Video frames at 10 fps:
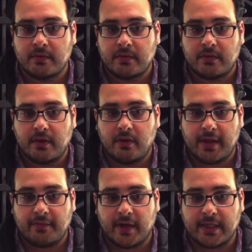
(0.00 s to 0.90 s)
Okay,
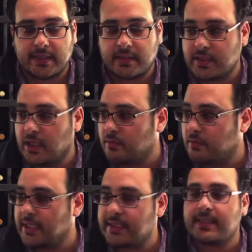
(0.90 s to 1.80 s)
friends. So
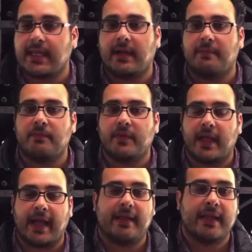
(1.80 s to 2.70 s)
let's. Uh,
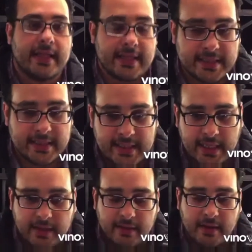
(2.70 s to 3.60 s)
I, this is a,
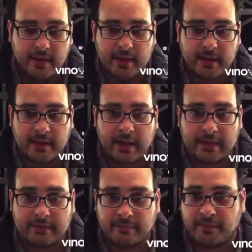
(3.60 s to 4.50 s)
a
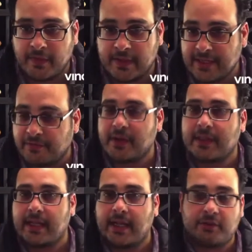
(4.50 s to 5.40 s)
different
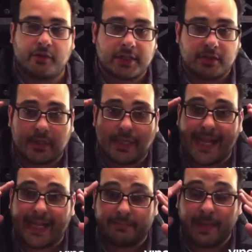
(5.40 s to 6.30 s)
than a traditional
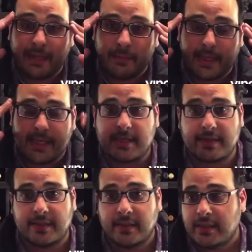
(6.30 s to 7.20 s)
class, mainly because
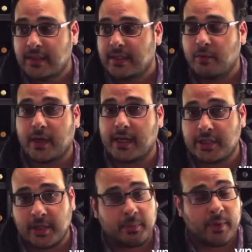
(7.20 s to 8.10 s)
we're going to
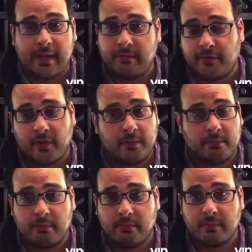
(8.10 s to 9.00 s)
jump around
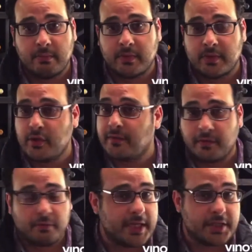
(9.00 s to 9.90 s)
from two different
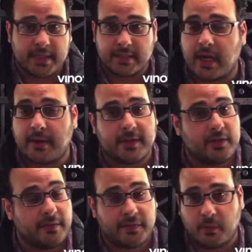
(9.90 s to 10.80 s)
regions, talk two
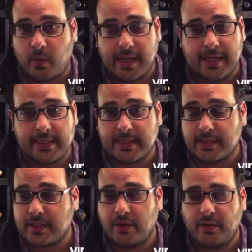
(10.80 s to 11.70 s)
different wines, and
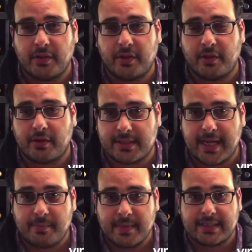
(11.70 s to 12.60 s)
so the, there's got to
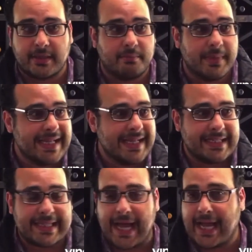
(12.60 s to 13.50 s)
be some
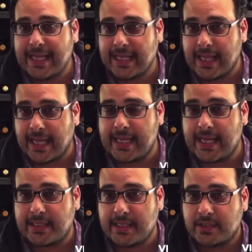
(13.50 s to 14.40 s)
tie-in that connects
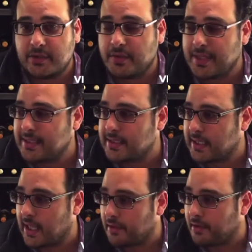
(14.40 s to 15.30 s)
these two things
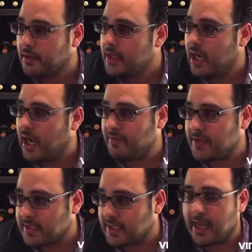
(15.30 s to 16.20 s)
together.
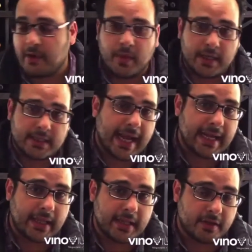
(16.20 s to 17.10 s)
Obviously, I wanted to
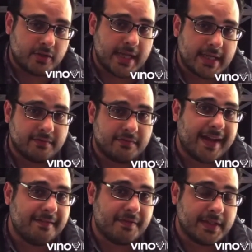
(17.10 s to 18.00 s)
highlight the
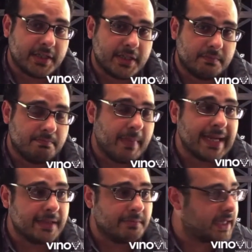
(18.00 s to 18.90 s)
2005 vintage
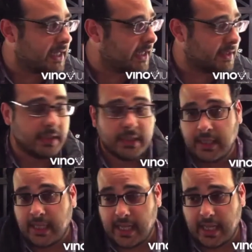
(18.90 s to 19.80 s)
mainly because
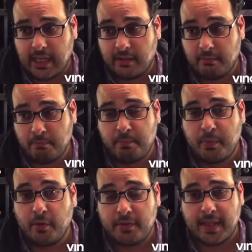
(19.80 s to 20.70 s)
uh,
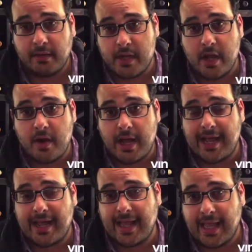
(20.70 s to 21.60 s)
both in
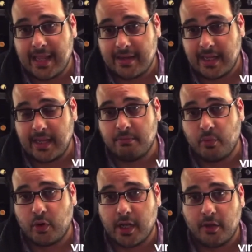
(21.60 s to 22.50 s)
Rioja and in
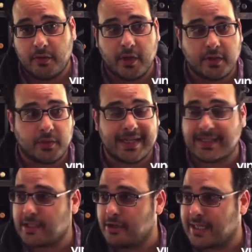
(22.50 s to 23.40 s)
Bordeaux, those were
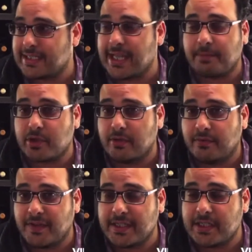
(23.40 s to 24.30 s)
considered exceptional
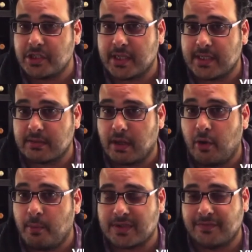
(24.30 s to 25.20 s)
vintages,
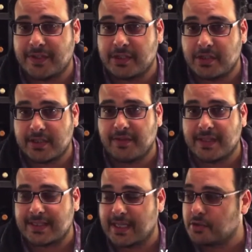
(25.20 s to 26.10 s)
almost vintages of the
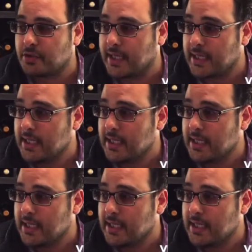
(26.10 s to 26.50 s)
century.